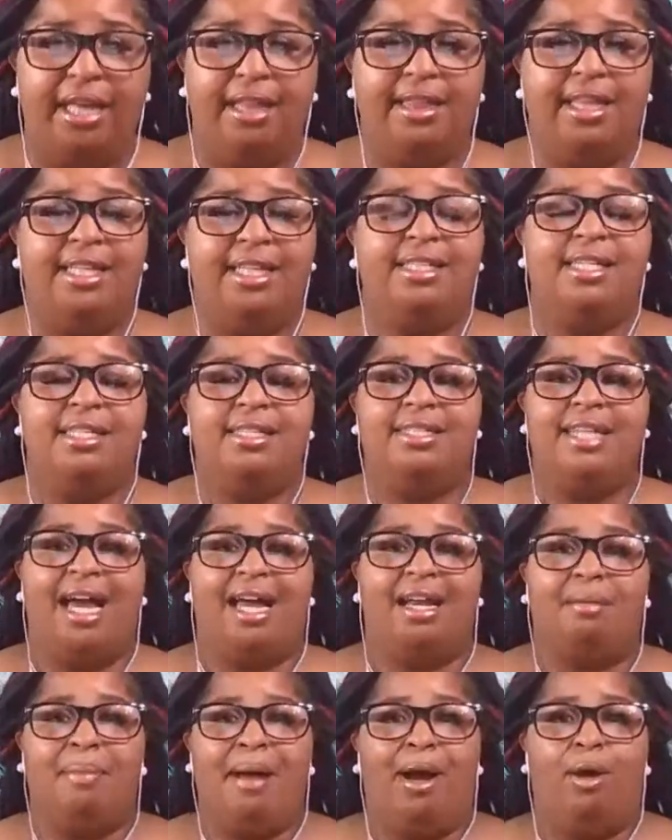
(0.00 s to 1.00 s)
This is not
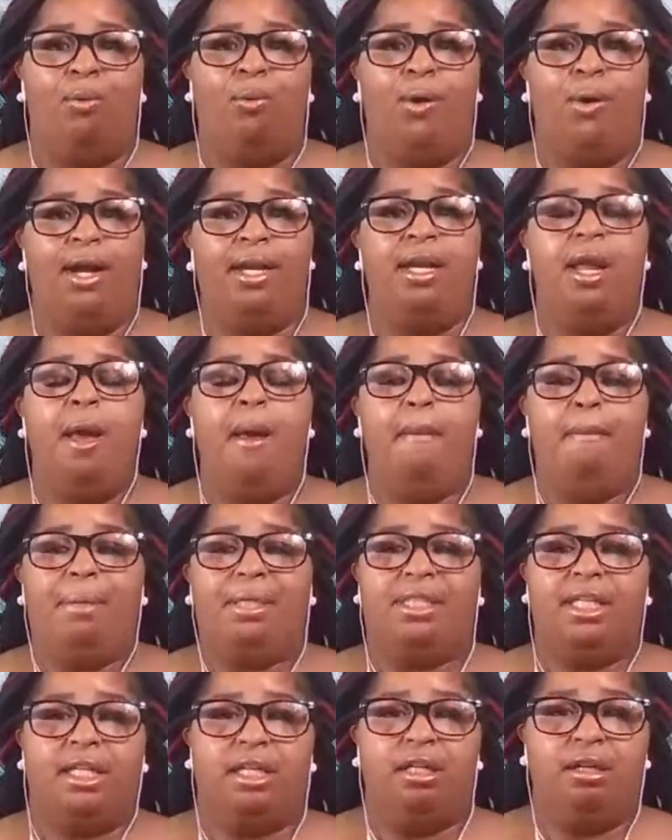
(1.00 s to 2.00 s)
about one
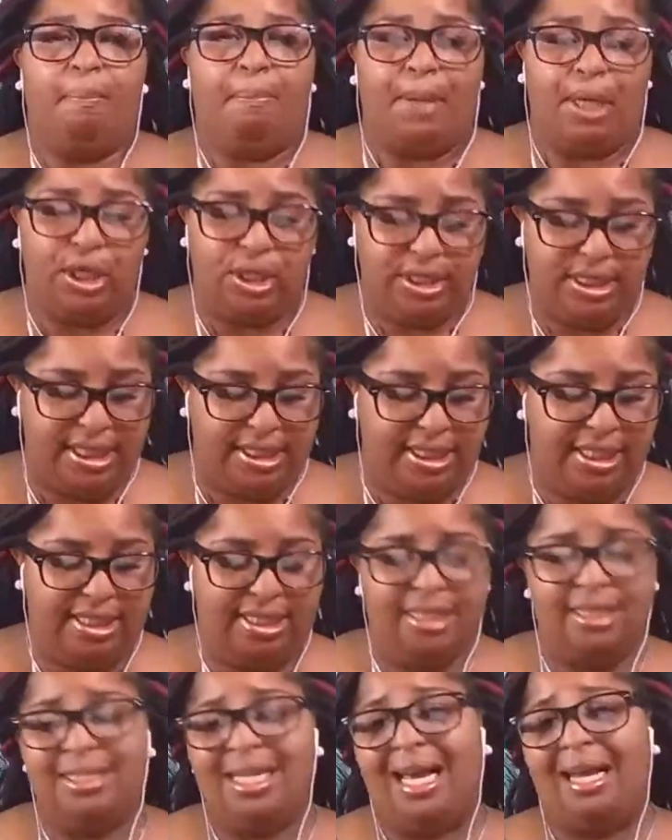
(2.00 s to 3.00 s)
particular person. This
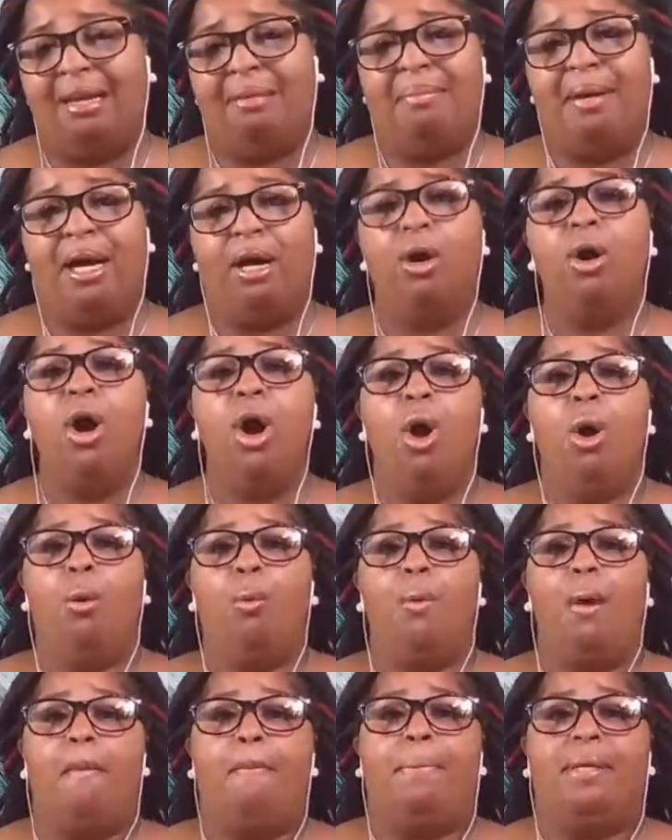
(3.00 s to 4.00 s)
is not about
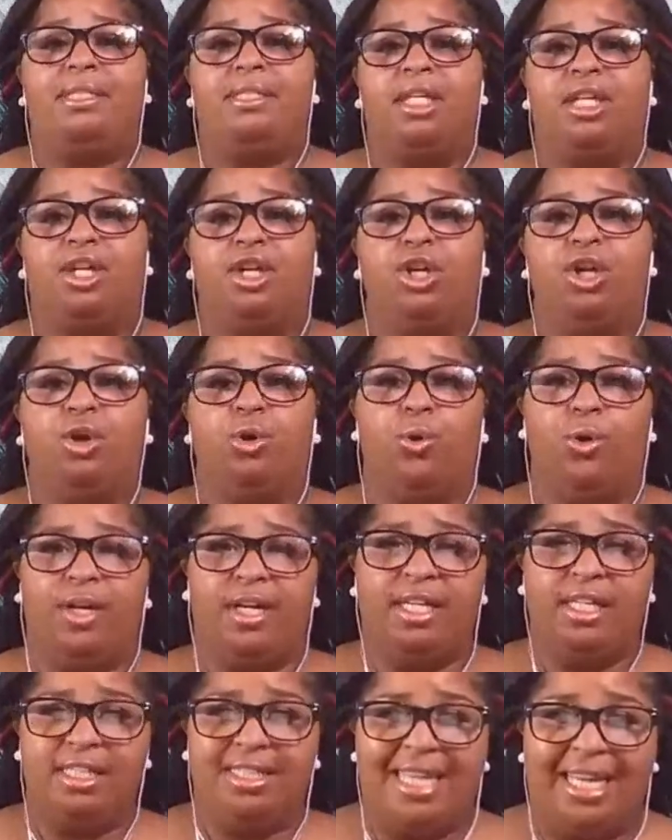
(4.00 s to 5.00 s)
one particular
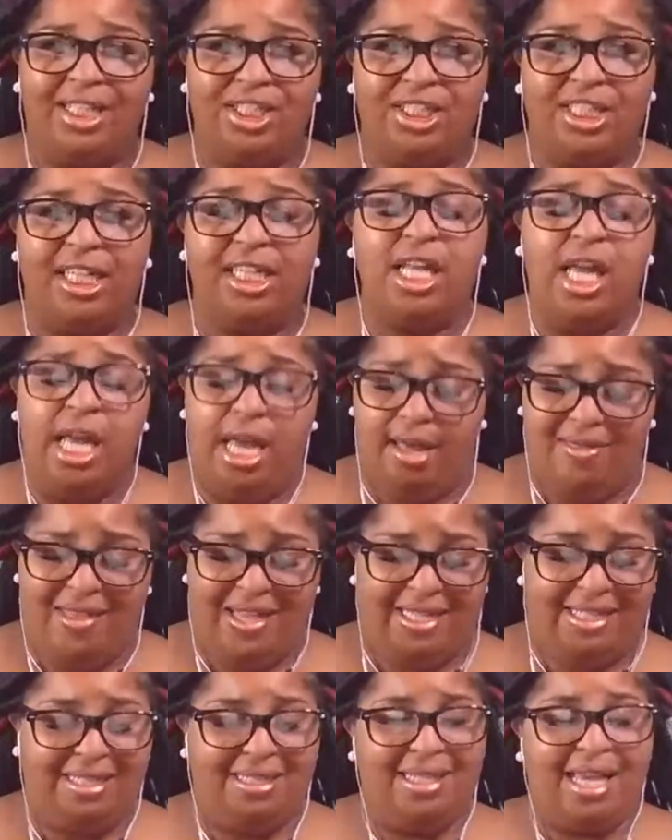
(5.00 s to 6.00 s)
organization.
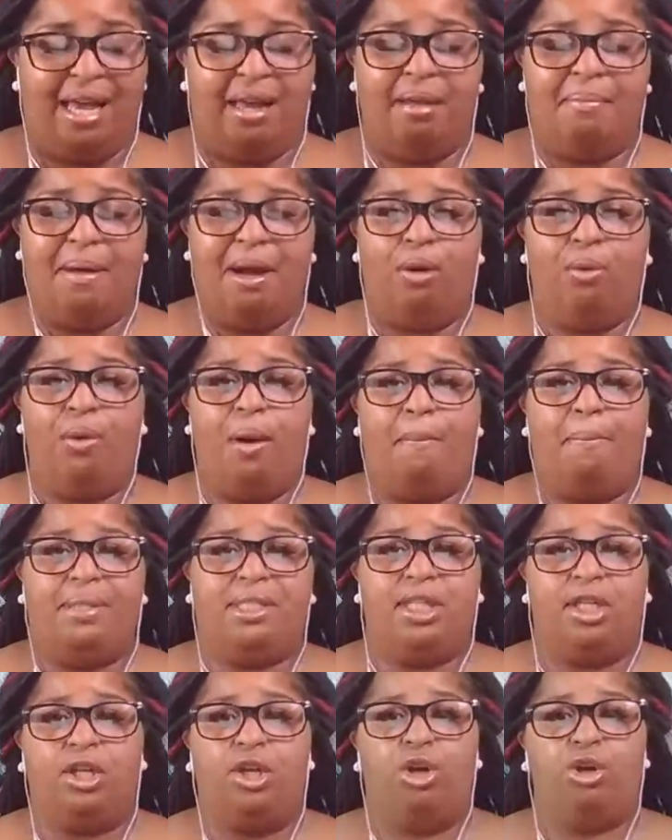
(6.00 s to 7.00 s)
This is not about one
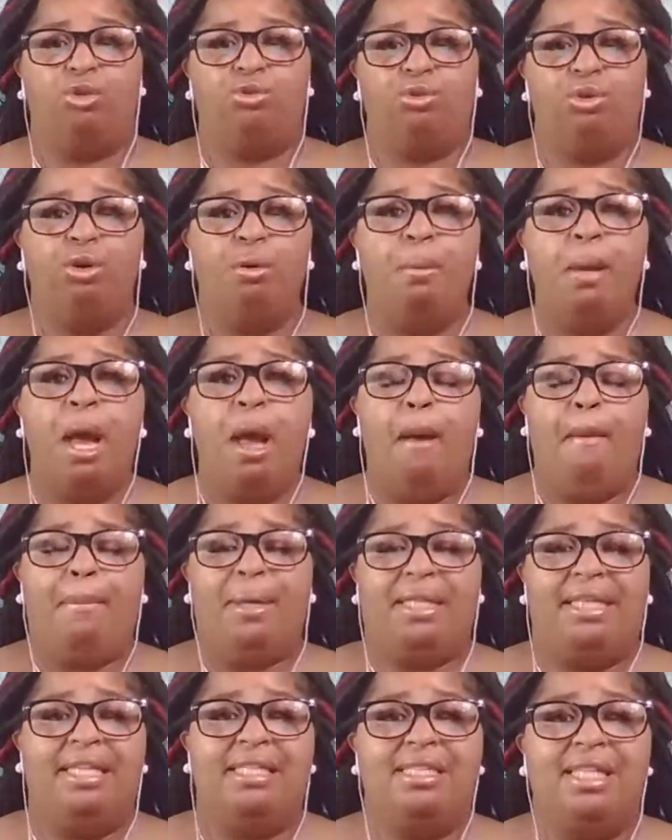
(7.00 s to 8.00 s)
particular group,
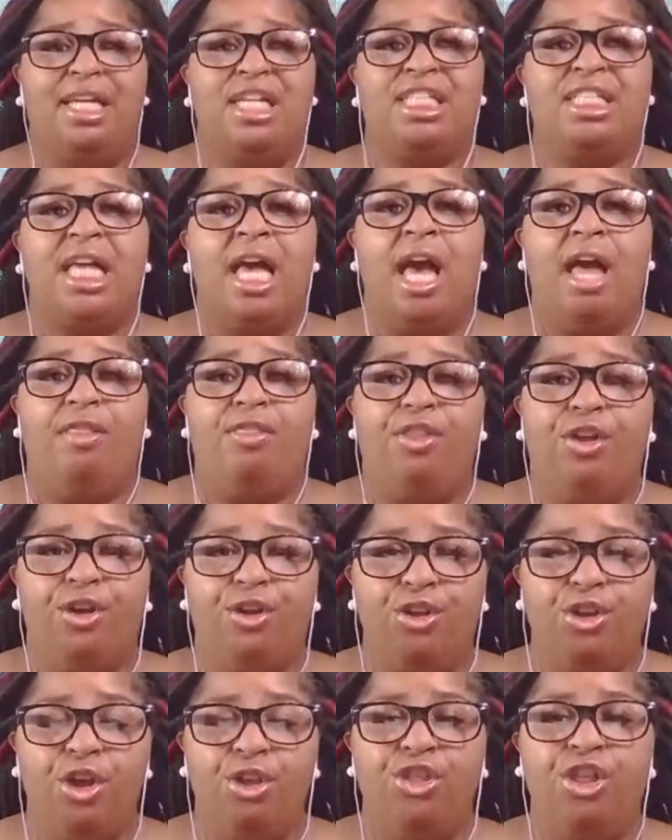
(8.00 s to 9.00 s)
but this is
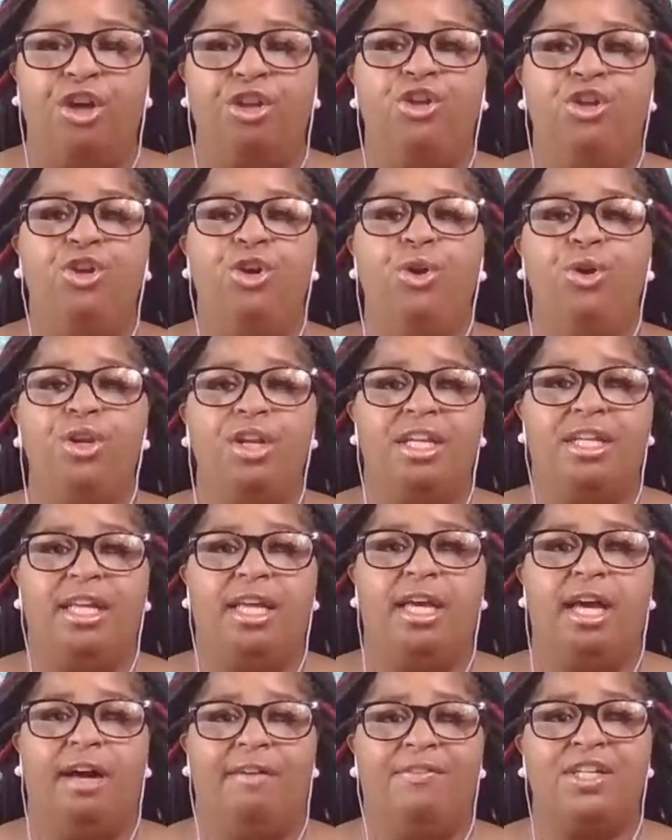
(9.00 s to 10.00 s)
the
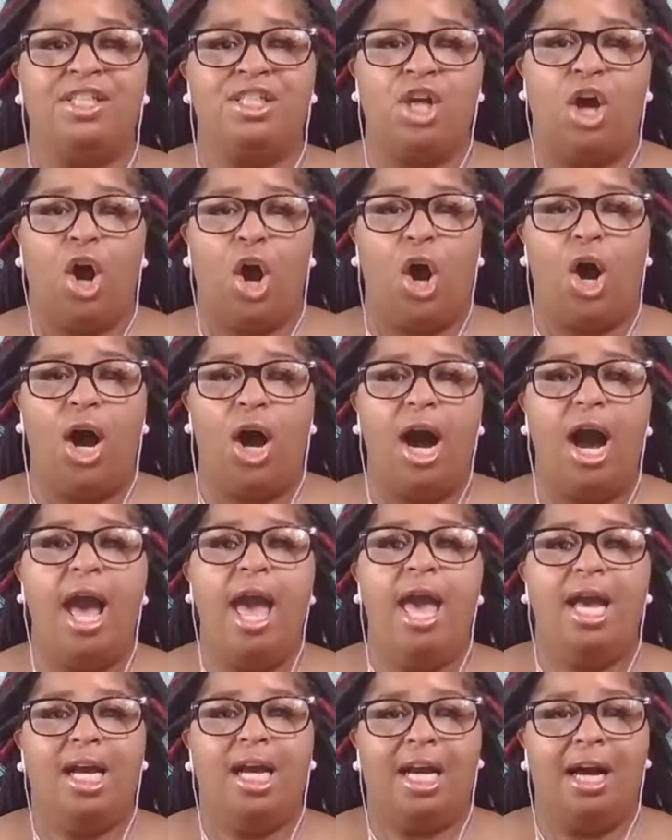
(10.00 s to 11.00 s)
unity of us all
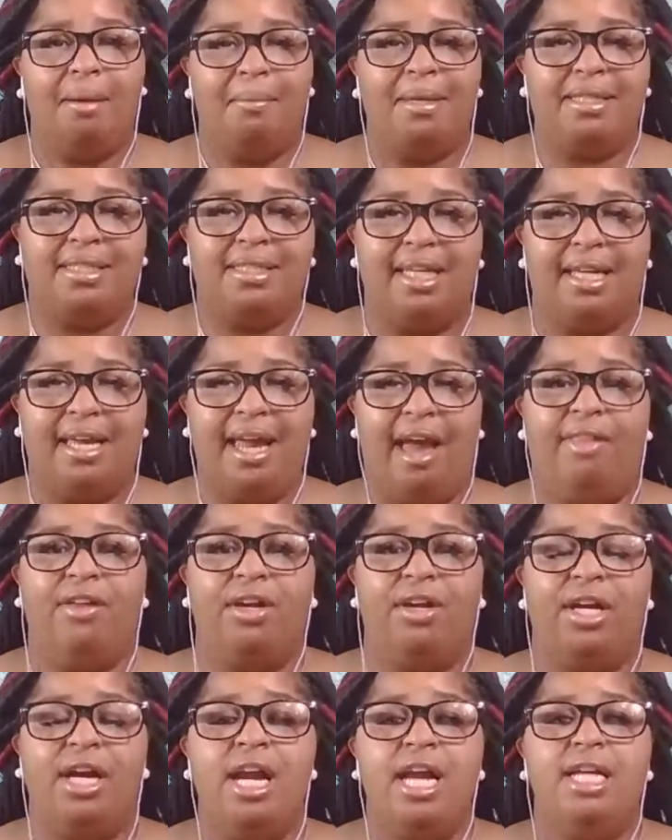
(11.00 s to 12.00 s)
coming
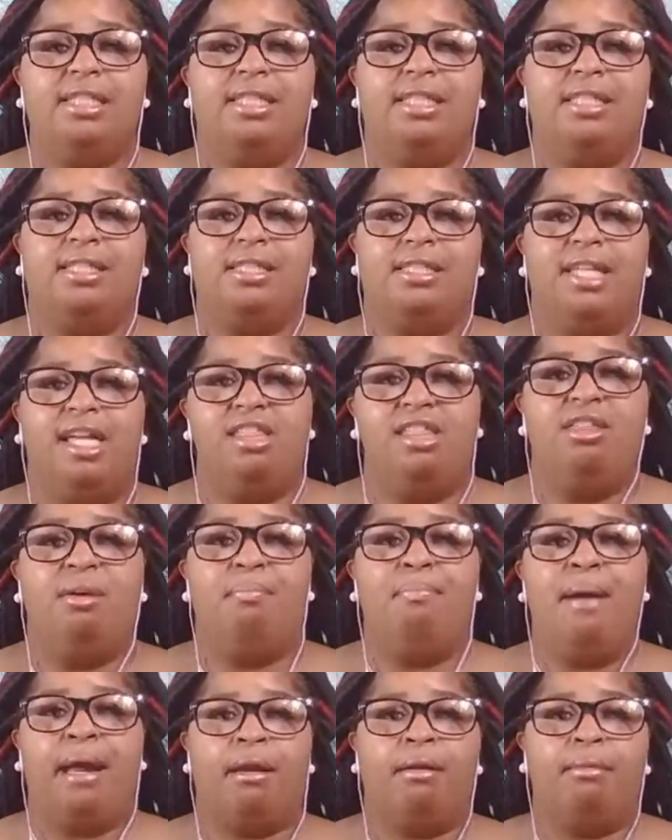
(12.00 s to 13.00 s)
together to see the
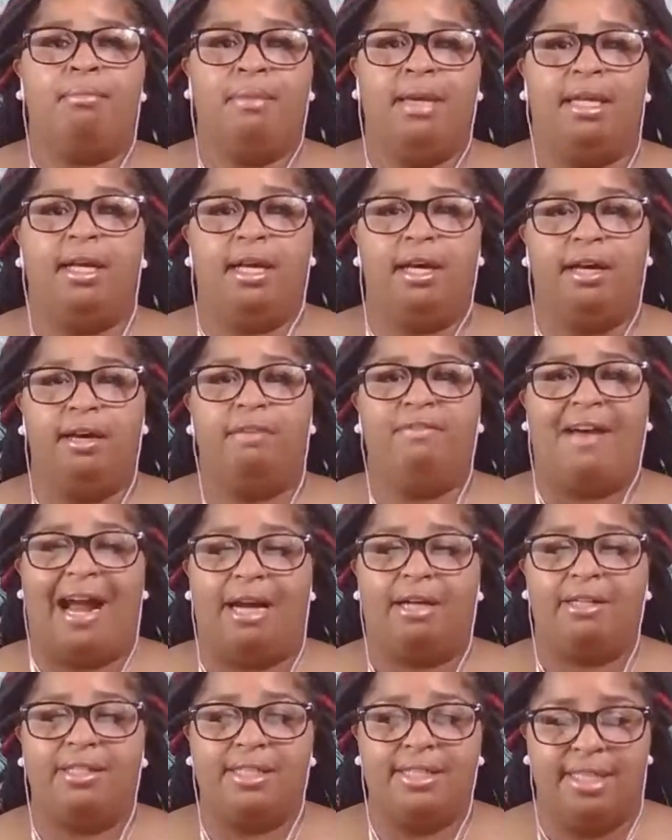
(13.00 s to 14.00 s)
betterment of
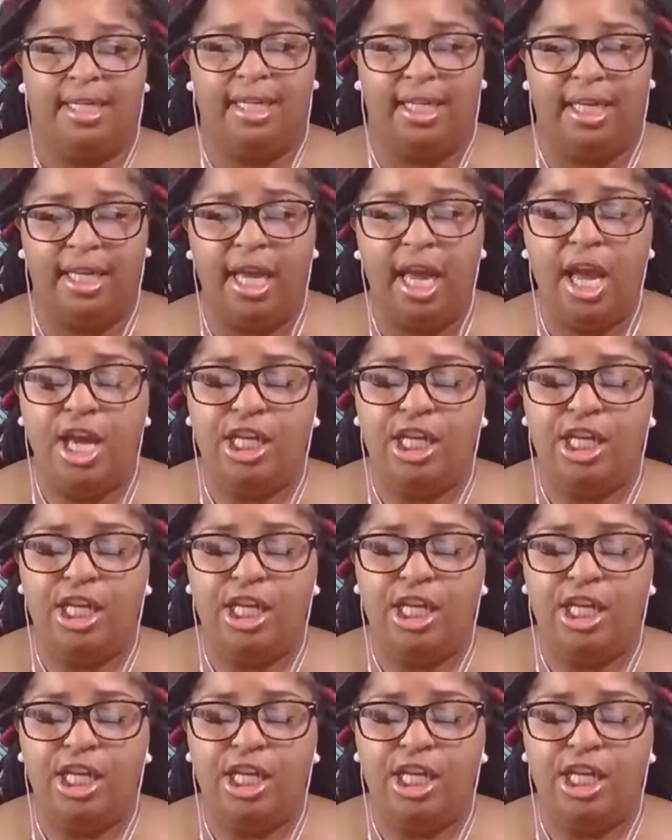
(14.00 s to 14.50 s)
our city.